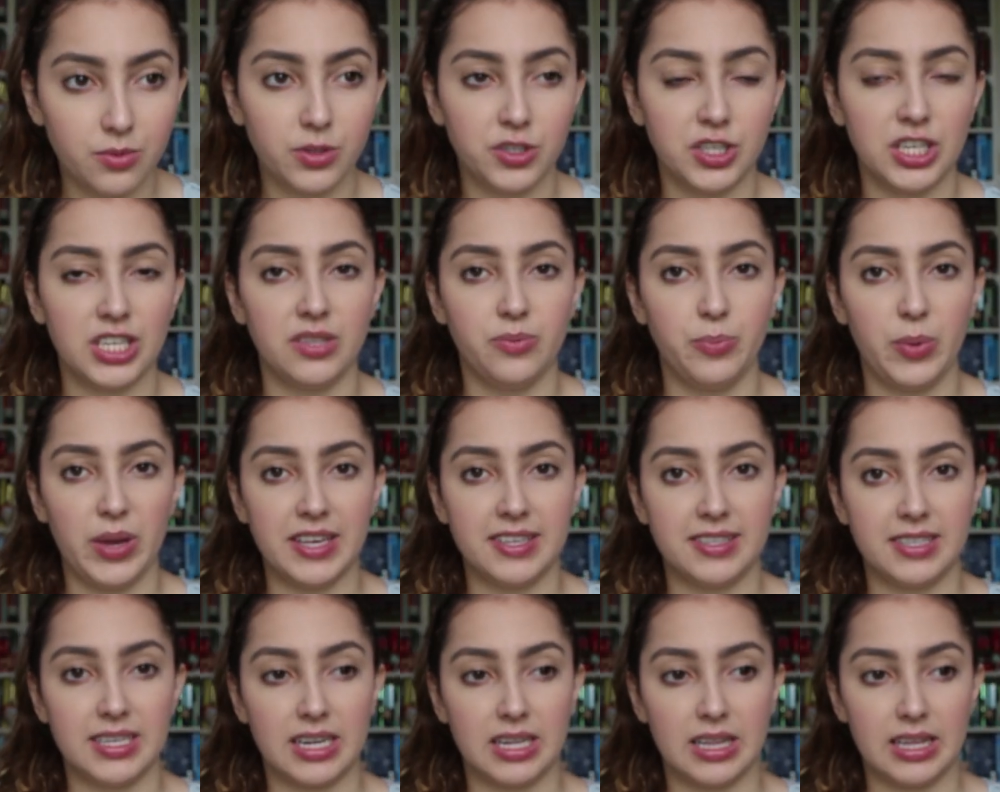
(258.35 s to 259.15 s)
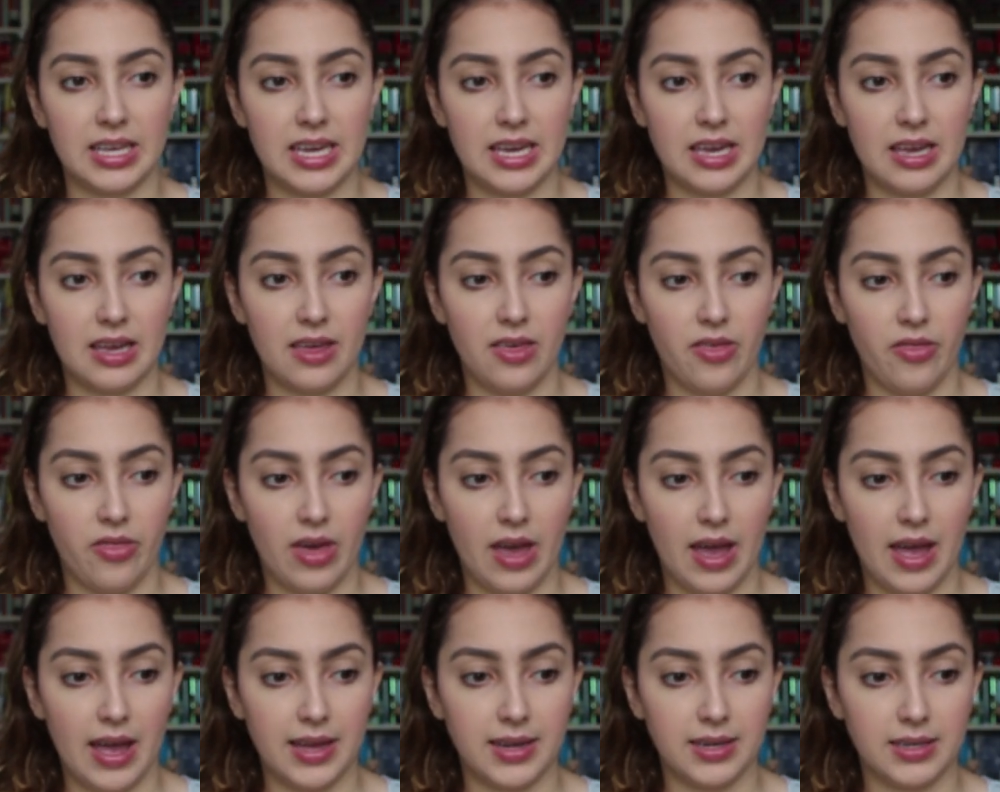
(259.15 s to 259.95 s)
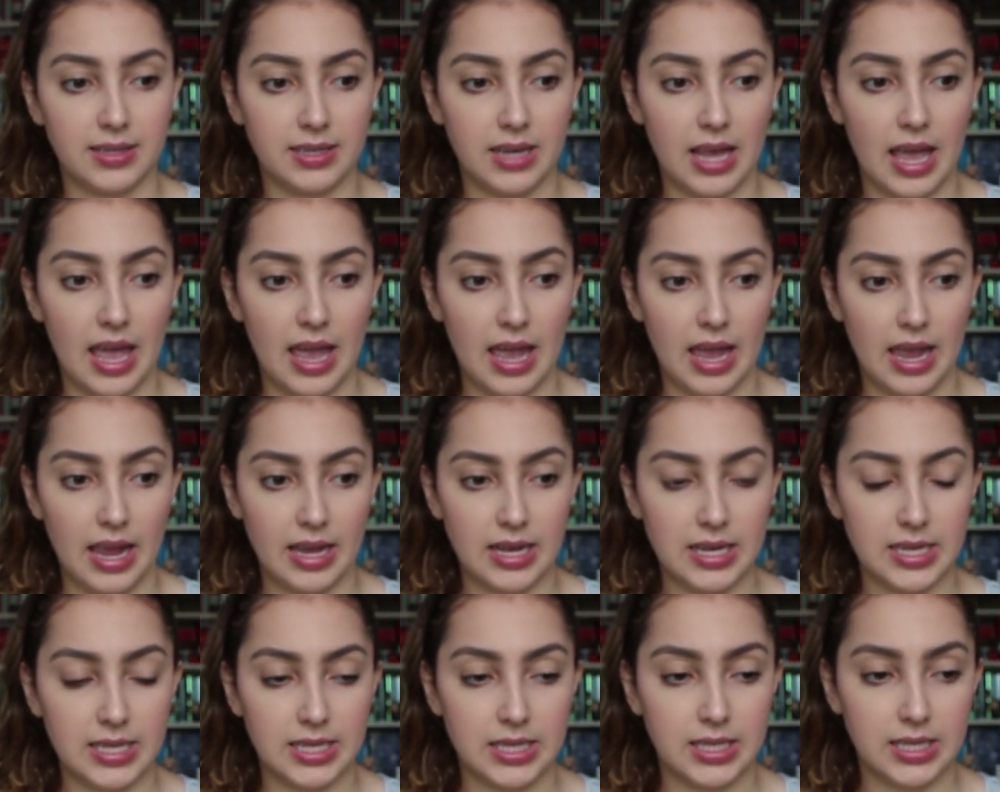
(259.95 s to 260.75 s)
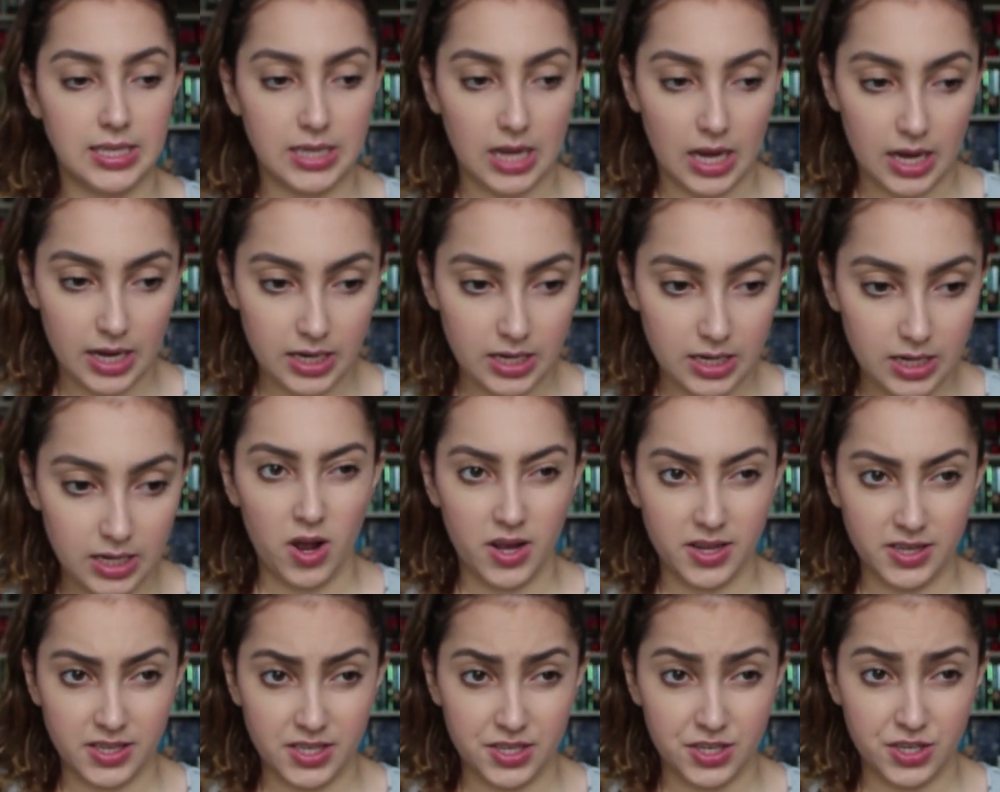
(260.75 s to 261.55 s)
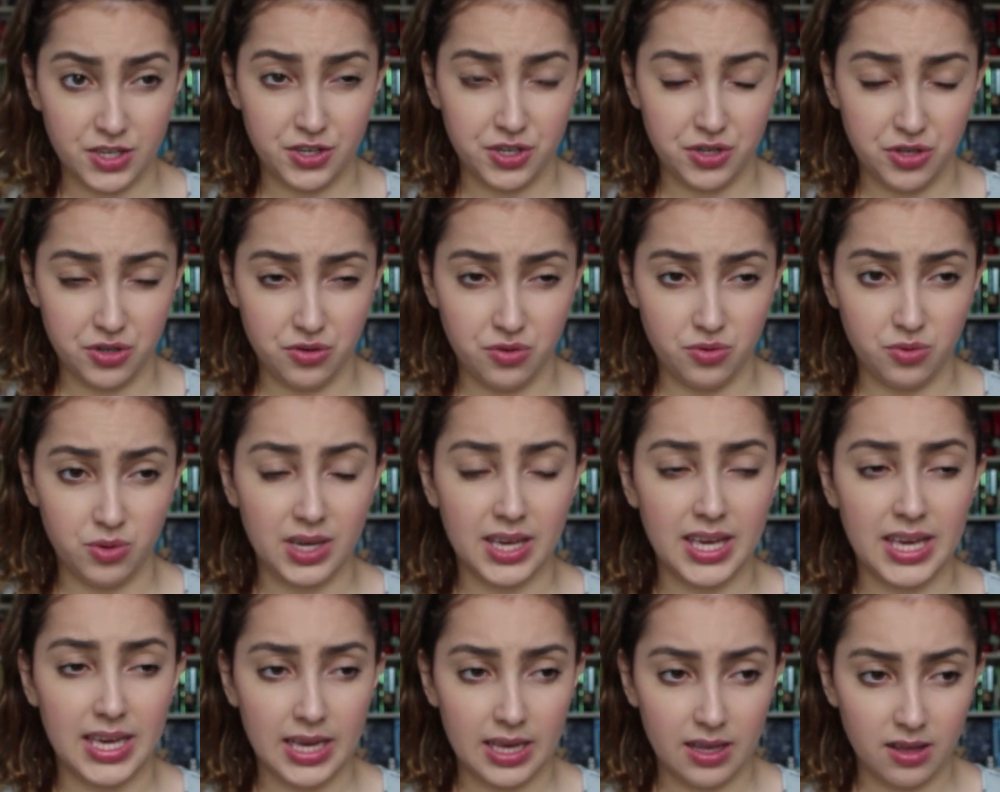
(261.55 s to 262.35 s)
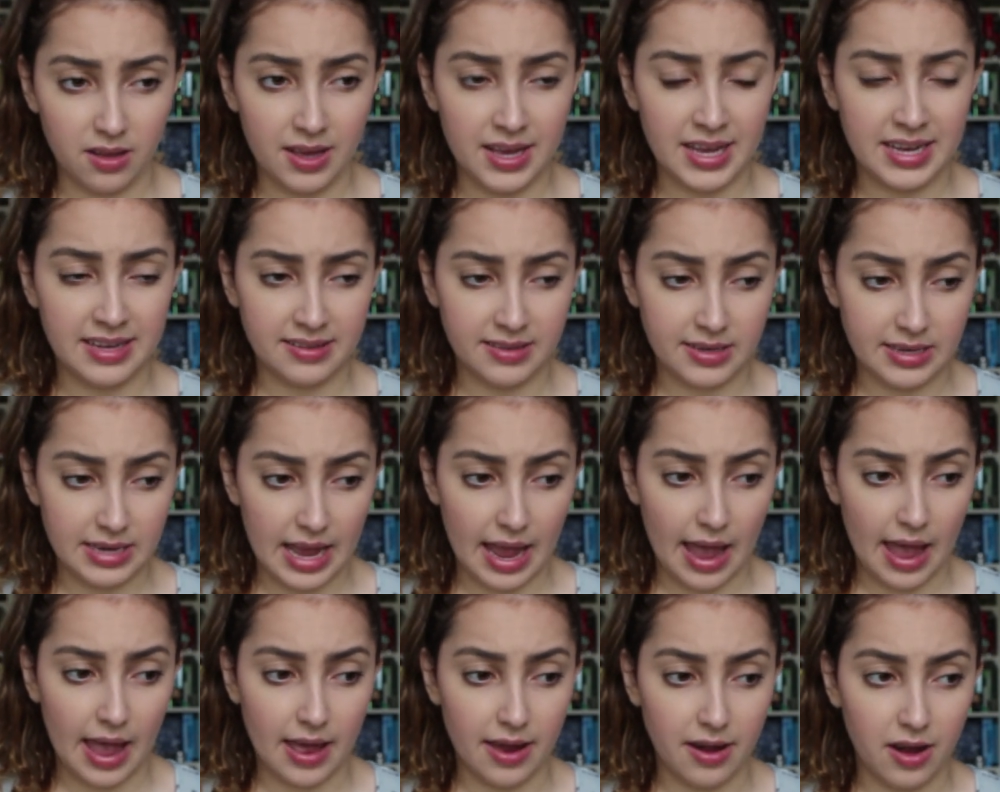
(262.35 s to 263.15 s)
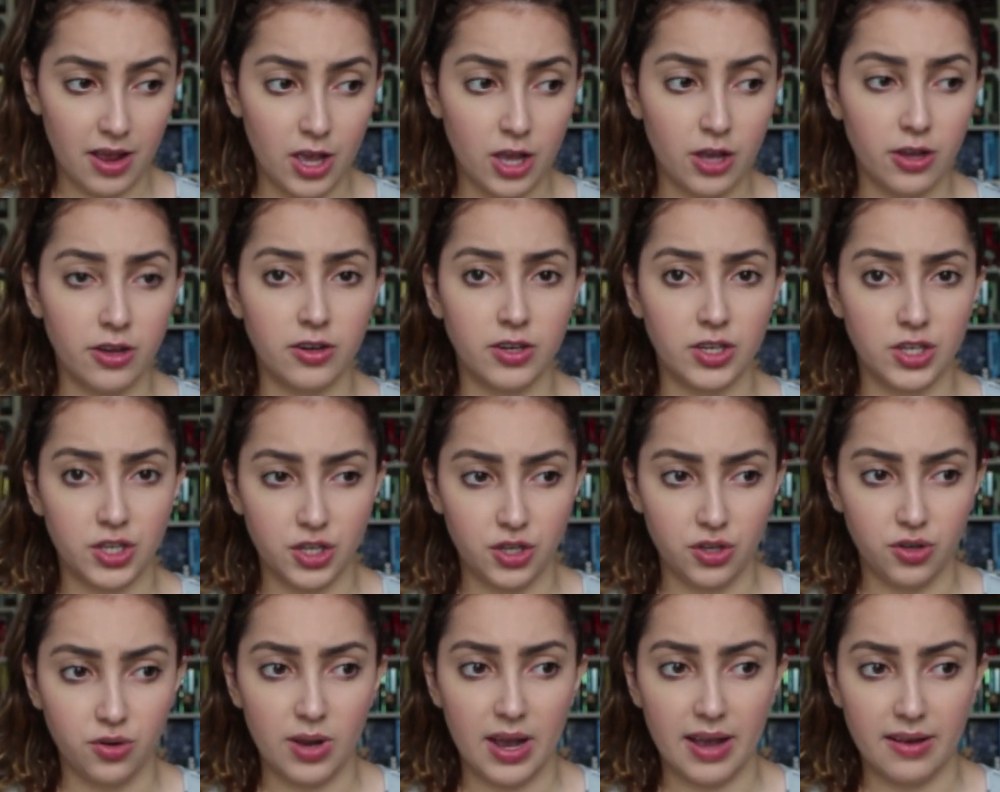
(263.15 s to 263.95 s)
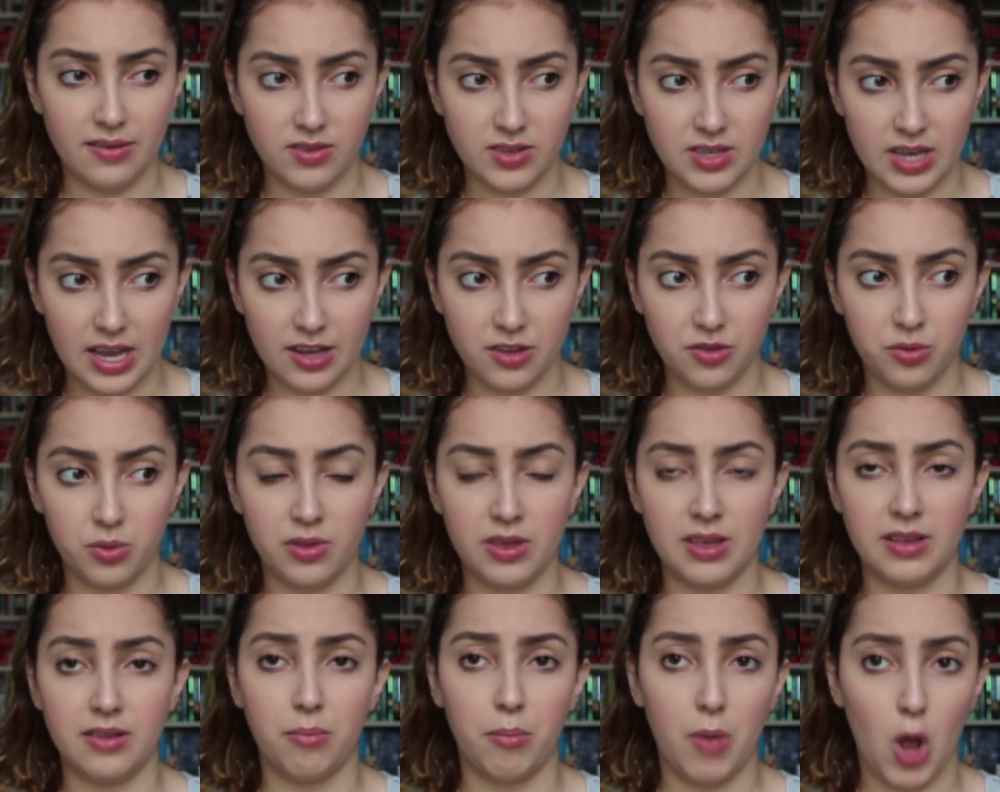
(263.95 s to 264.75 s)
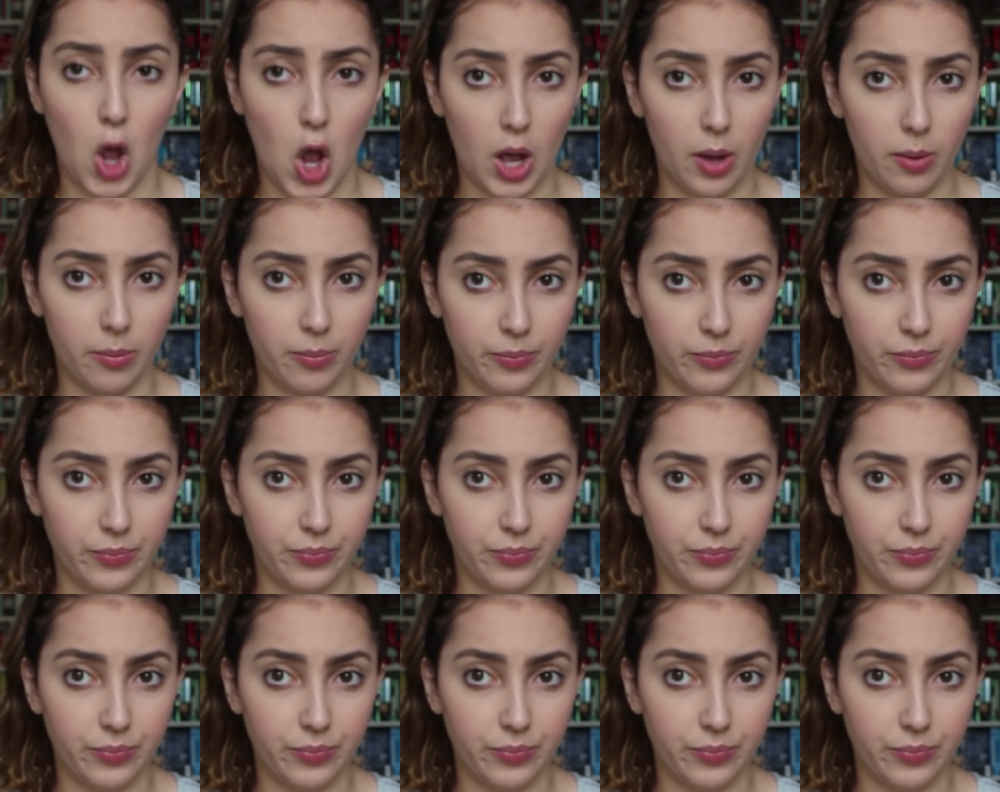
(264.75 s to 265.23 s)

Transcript: which is basically that a son wants to kill his dad to have sex with his mom.